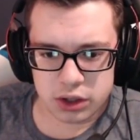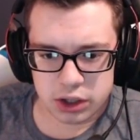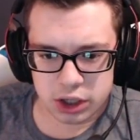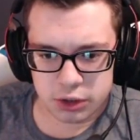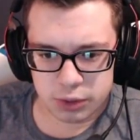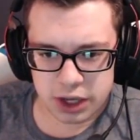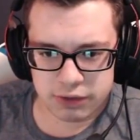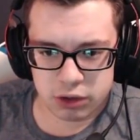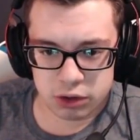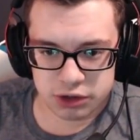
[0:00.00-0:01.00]
And we
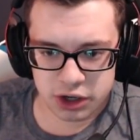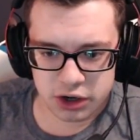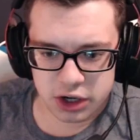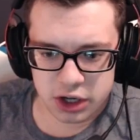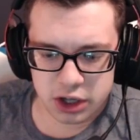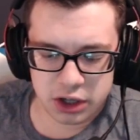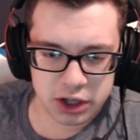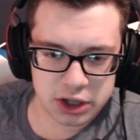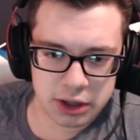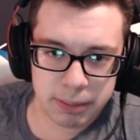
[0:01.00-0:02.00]
have our Altaria
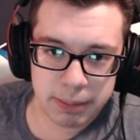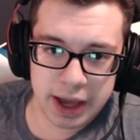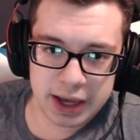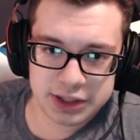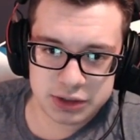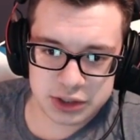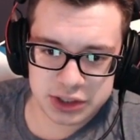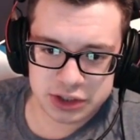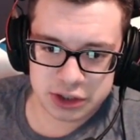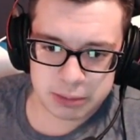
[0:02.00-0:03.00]
in the back, so this
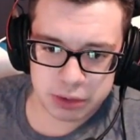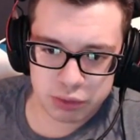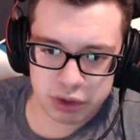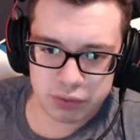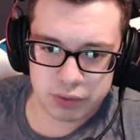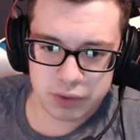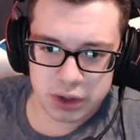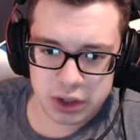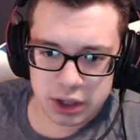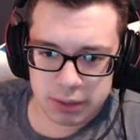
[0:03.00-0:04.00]
is going to be rough.
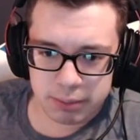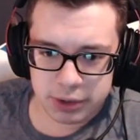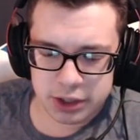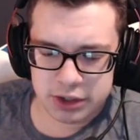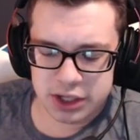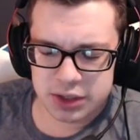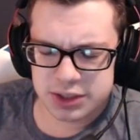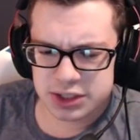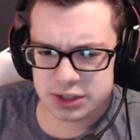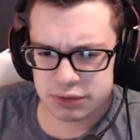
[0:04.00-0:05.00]
But he
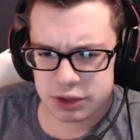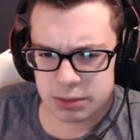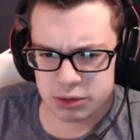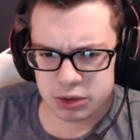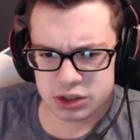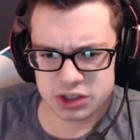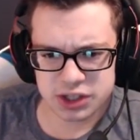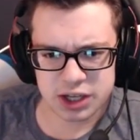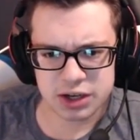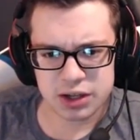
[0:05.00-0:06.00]
uses a Flamethrower
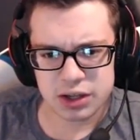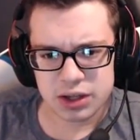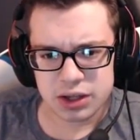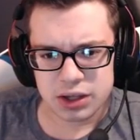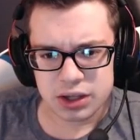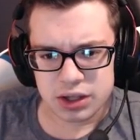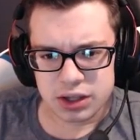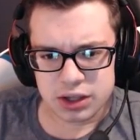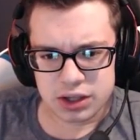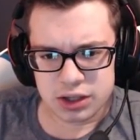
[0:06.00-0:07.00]
instead.
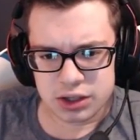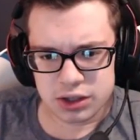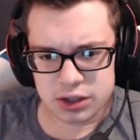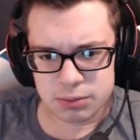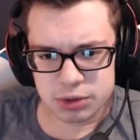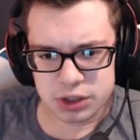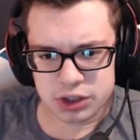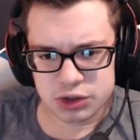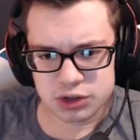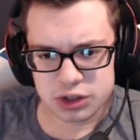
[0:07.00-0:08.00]
Pretty
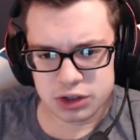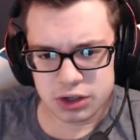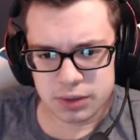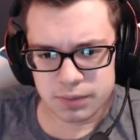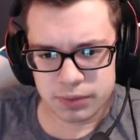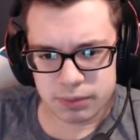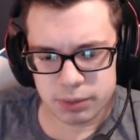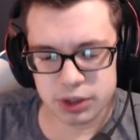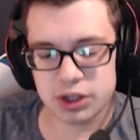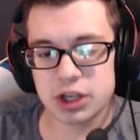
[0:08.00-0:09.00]
interesting there.
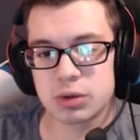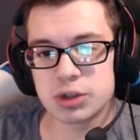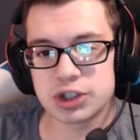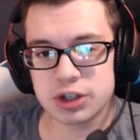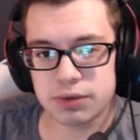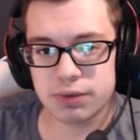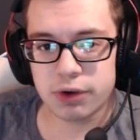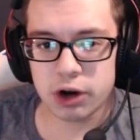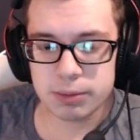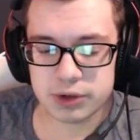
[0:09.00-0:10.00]
But here we're just going to
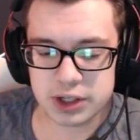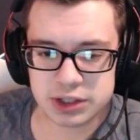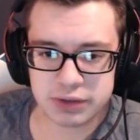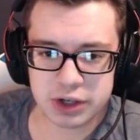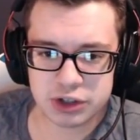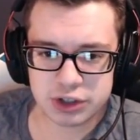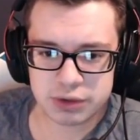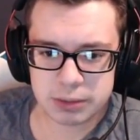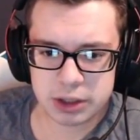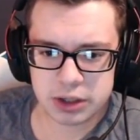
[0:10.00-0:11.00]
farm tons of energy
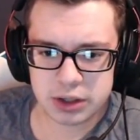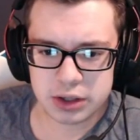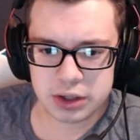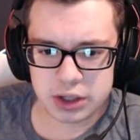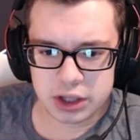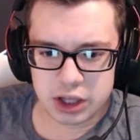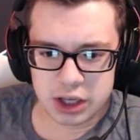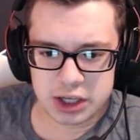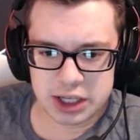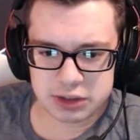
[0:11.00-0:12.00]
from it.
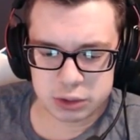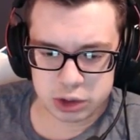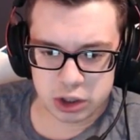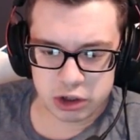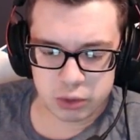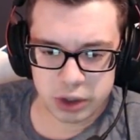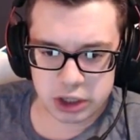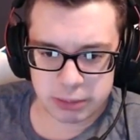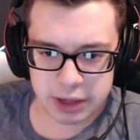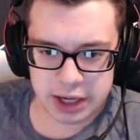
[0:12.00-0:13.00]
And he has Lucario way in
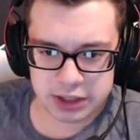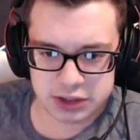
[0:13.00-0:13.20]
the back.